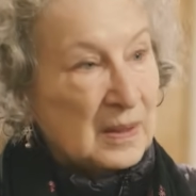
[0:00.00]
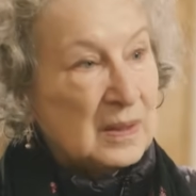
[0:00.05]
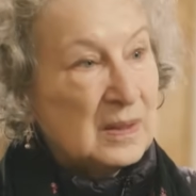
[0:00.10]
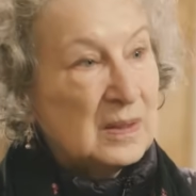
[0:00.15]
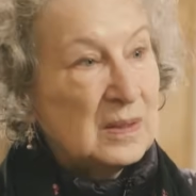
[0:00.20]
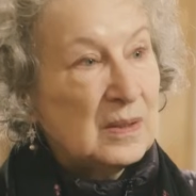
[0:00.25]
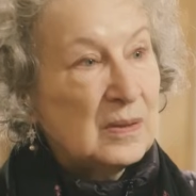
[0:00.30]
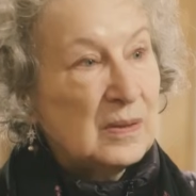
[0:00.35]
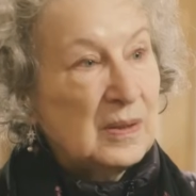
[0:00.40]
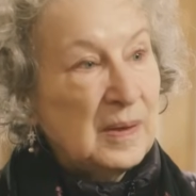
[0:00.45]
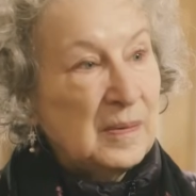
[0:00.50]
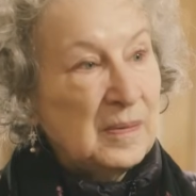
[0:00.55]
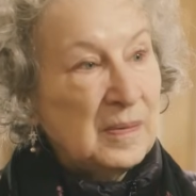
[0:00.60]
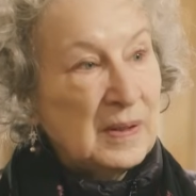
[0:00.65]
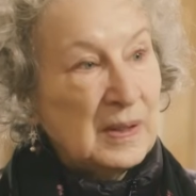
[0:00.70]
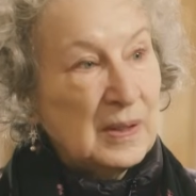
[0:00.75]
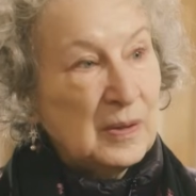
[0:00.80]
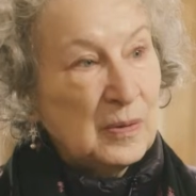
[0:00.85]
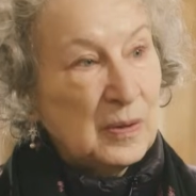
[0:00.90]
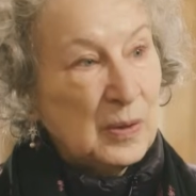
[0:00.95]
So
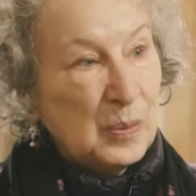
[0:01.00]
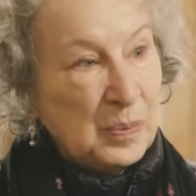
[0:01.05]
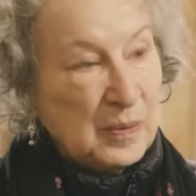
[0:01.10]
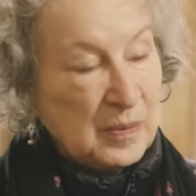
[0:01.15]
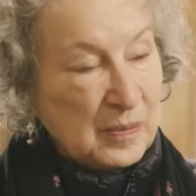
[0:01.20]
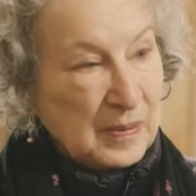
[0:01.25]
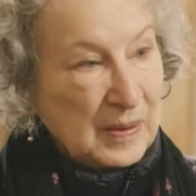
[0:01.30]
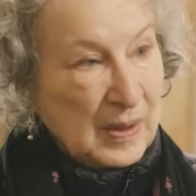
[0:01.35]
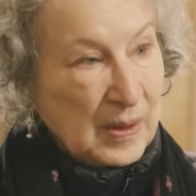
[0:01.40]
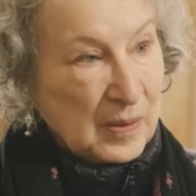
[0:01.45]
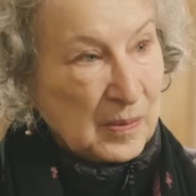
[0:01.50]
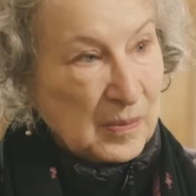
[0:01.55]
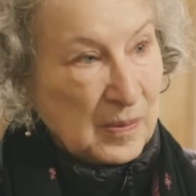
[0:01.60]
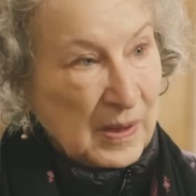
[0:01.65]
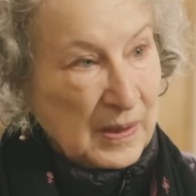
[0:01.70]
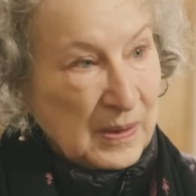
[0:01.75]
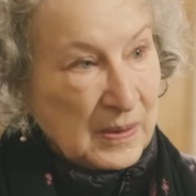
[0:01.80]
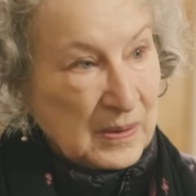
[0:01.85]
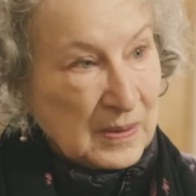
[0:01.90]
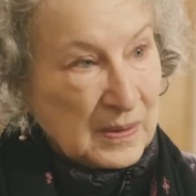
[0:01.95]
every group of young
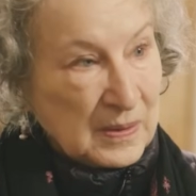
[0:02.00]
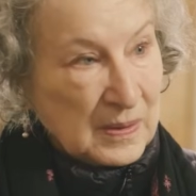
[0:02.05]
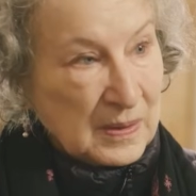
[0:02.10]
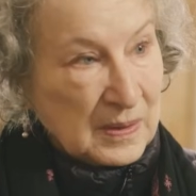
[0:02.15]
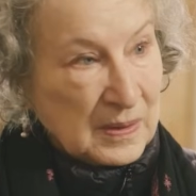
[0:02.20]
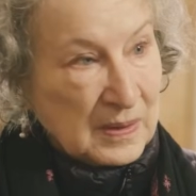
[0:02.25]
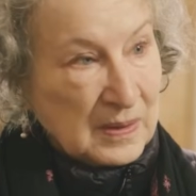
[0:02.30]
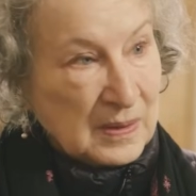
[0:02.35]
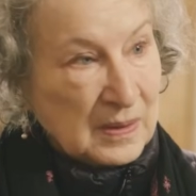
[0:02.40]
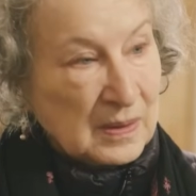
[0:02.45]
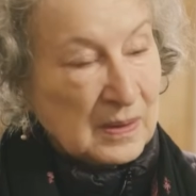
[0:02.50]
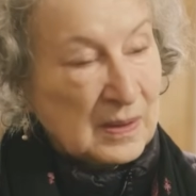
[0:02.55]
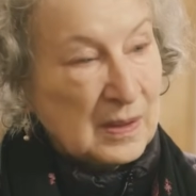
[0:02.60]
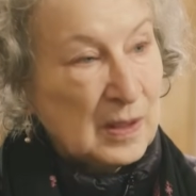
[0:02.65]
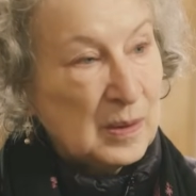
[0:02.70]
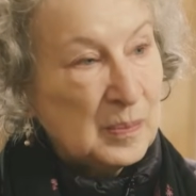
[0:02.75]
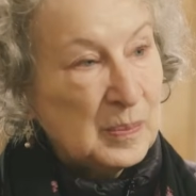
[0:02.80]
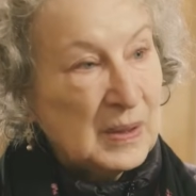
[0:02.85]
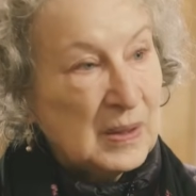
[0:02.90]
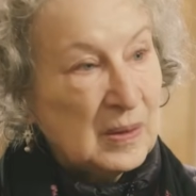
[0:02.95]
writers that's
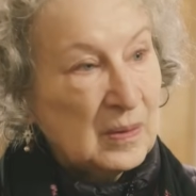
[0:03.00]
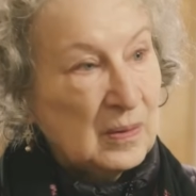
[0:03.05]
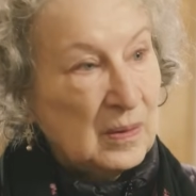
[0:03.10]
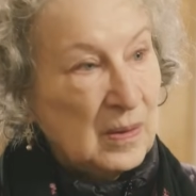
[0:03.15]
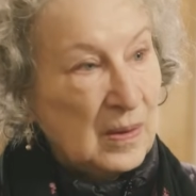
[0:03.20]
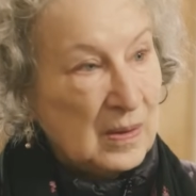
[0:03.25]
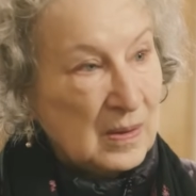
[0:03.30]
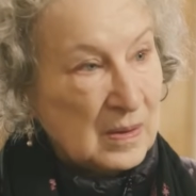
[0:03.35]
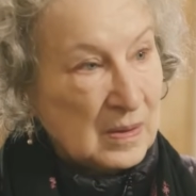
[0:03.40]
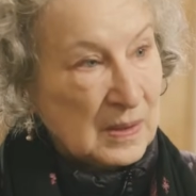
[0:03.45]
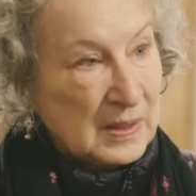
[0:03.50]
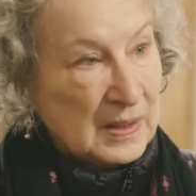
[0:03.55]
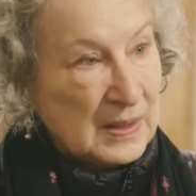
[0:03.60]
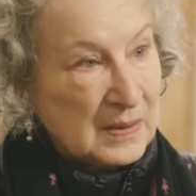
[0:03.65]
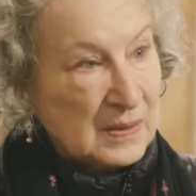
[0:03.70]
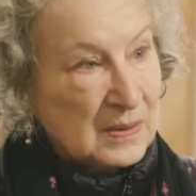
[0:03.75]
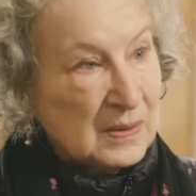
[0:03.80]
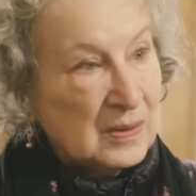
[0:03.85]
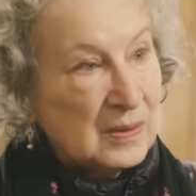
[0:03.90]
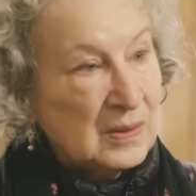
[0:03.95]
coming along
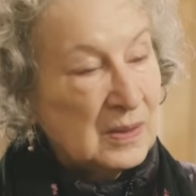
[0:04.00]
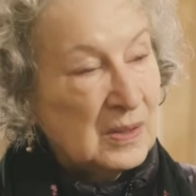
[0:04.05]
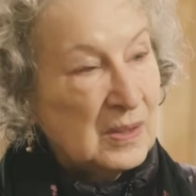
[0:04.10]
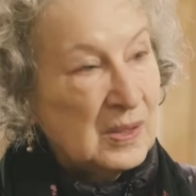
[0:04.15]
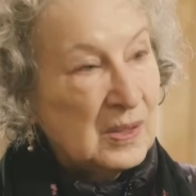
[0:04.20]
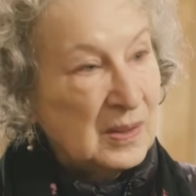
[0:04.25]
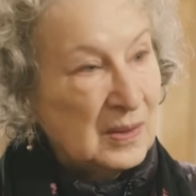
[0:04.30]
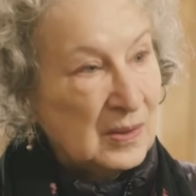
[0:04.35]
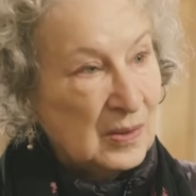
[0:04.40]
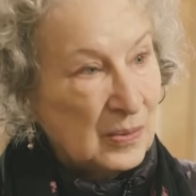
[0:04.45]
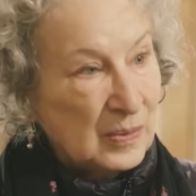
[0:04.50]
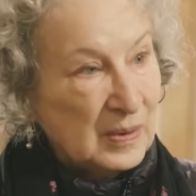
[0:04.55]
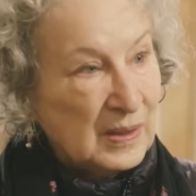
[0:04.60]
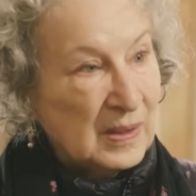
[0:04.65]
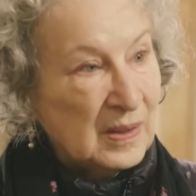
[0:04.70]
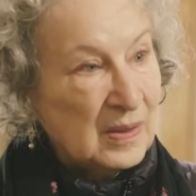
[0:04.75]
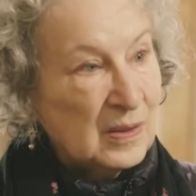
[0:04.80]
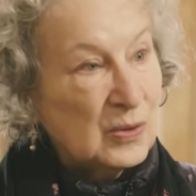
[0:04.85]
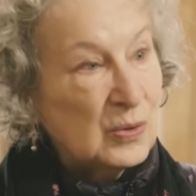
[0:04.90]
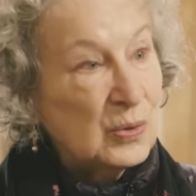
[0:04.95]
is
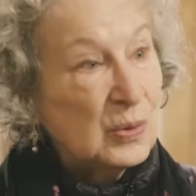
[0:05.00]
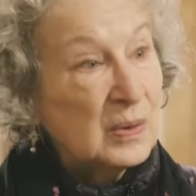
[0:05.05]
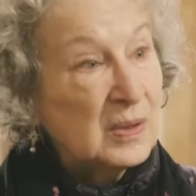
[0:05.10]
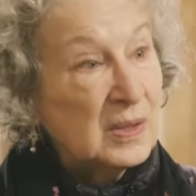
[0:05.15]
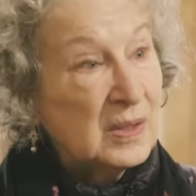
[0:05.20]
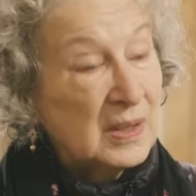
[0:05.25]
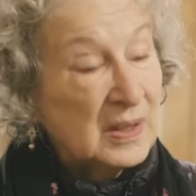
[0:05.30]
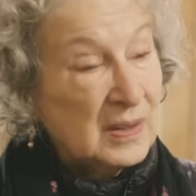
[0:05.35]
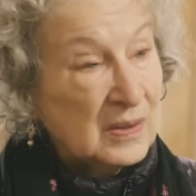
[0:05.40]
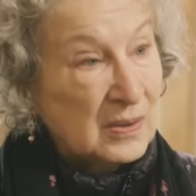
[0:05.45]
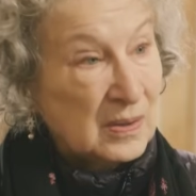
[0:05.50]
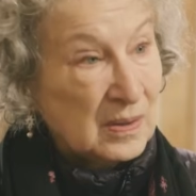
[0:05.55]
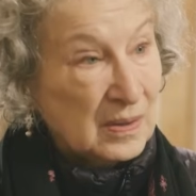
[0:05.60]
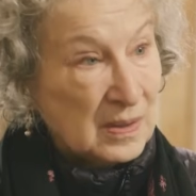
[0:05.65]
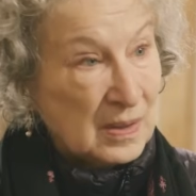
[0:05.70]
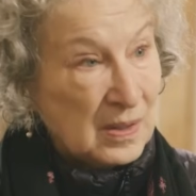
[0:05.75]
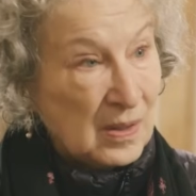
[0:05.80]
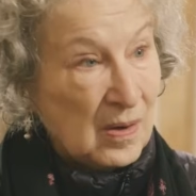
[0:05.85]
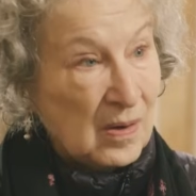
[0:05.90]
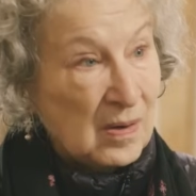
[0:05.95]
continuing the
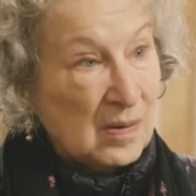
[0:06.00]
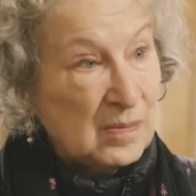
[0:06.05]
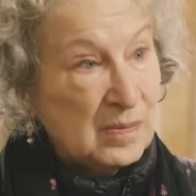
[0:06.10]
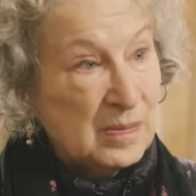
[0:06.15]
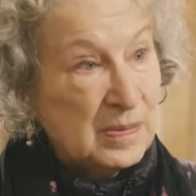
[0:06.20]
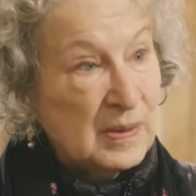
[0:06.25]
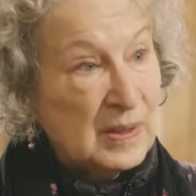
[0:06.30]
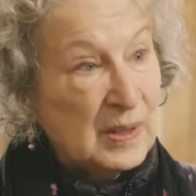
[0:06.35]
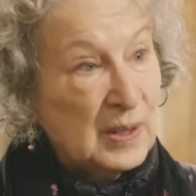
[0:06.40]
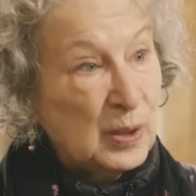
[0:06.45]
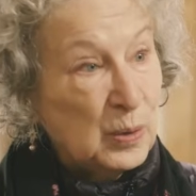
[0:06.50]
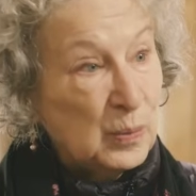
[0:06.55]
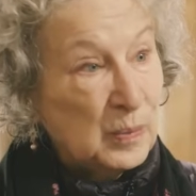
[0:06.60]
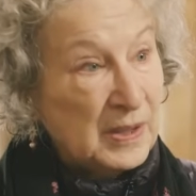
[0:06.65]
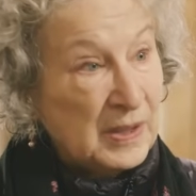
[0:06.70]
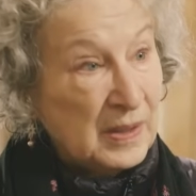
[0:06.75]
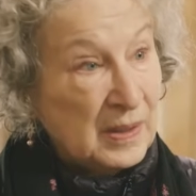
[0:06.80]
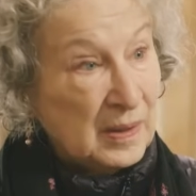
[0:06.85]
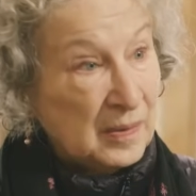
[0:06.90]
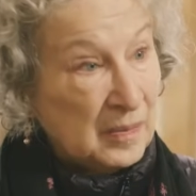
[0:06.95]
tradition of
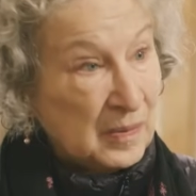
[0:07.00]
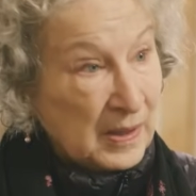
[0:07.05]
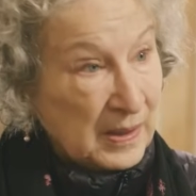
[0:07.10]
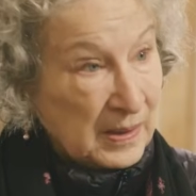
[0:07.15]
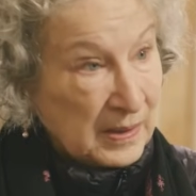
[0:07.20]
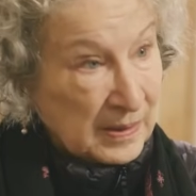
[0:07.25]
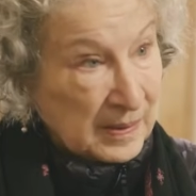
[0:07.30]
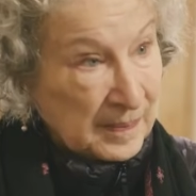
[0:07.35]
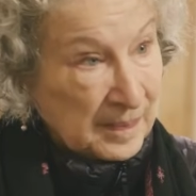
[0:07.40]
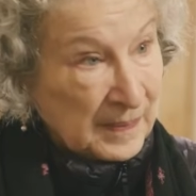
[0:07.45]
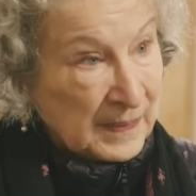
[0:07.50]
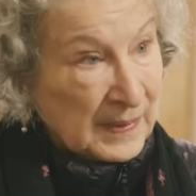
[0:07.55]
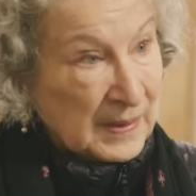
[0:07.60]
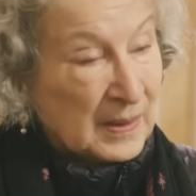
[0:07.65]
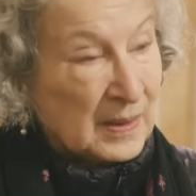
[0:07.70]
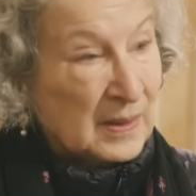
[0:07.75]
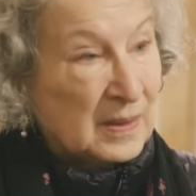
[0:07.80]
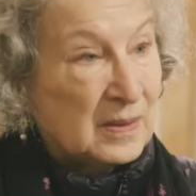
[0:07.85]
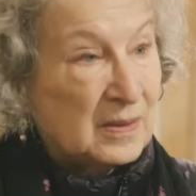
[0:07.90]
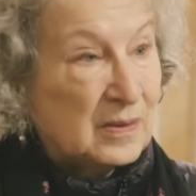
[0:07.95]
reading and writing.
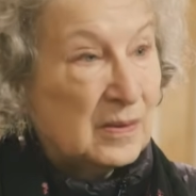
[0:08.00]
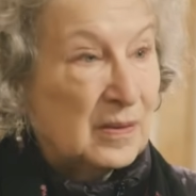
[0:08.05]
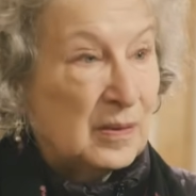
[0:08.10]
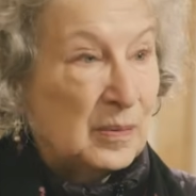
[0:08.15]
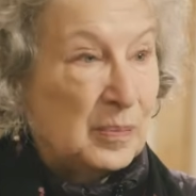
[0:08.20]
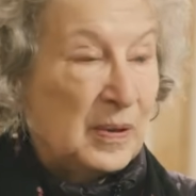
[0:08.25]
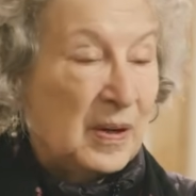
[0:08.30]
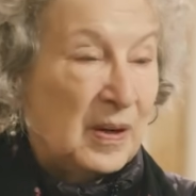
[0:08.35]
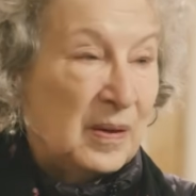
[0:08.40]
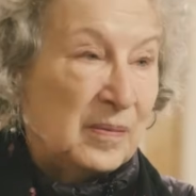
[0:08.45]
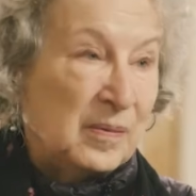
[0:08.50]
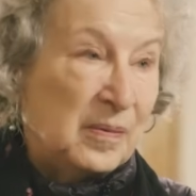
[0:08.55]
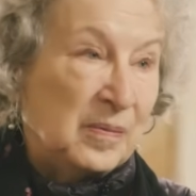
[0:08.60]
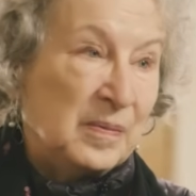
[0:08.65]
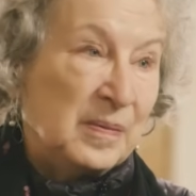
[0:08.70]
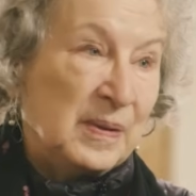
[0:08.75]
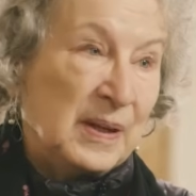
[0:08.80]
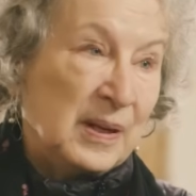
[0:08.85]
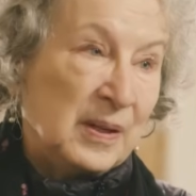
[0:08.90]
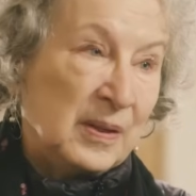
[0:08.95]
So they're part of a
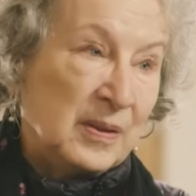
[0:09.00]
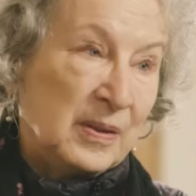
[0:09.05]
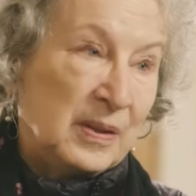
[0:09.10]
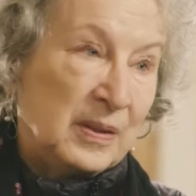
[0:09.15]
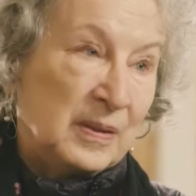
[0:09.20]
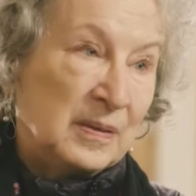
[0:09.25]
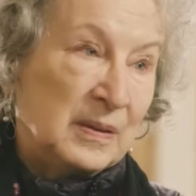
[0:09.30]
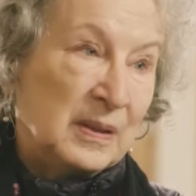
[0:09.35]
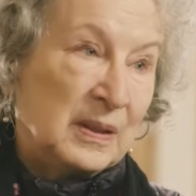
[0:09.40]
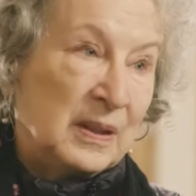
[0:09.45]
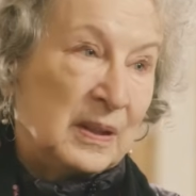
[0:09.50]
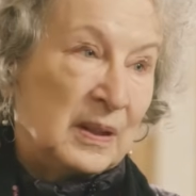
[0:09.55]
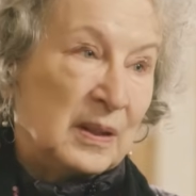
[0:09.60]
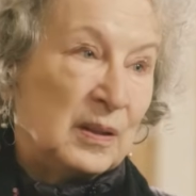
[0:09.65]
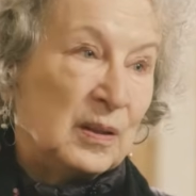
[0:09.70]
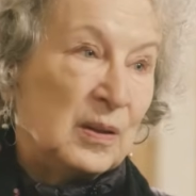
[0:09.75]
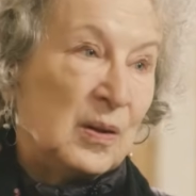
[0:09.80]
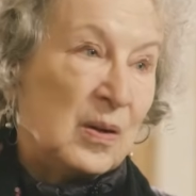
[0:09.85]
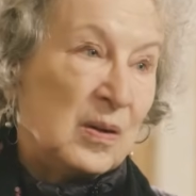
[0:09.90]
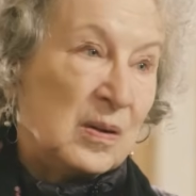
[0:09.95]
very
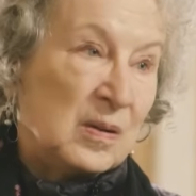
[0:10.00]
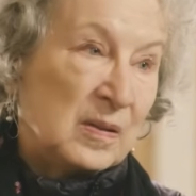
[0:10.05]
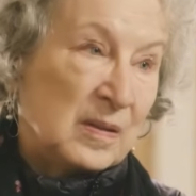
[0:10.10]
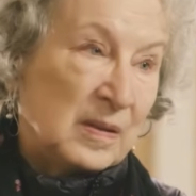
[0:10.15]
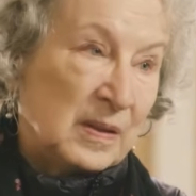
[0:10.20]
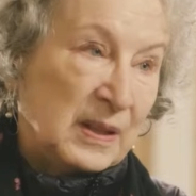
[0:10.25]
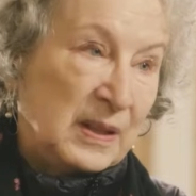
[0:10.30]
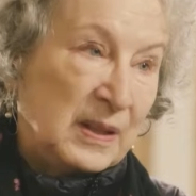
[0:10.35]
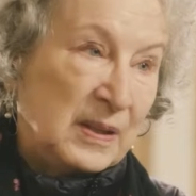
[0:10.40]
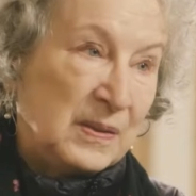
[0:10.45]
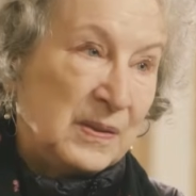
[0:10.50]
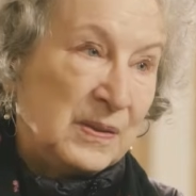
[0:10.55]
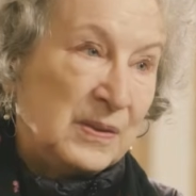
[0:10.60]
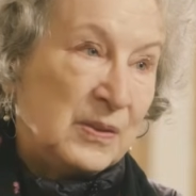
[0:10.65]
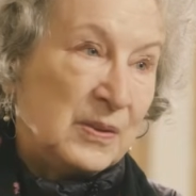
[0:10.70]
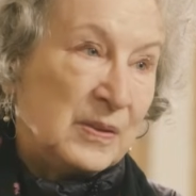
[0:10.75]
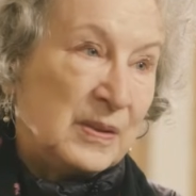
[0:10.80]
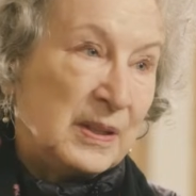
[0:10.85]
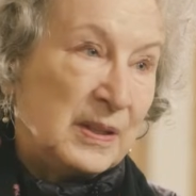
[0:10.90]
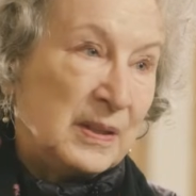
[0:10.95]
long
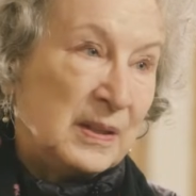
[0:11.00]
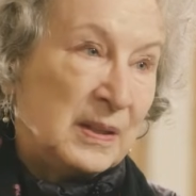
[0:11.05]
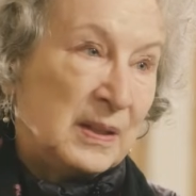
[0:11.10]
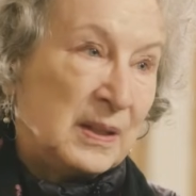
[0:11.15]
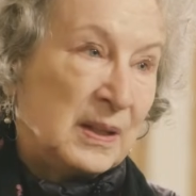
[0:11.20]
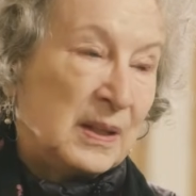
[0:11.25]
history.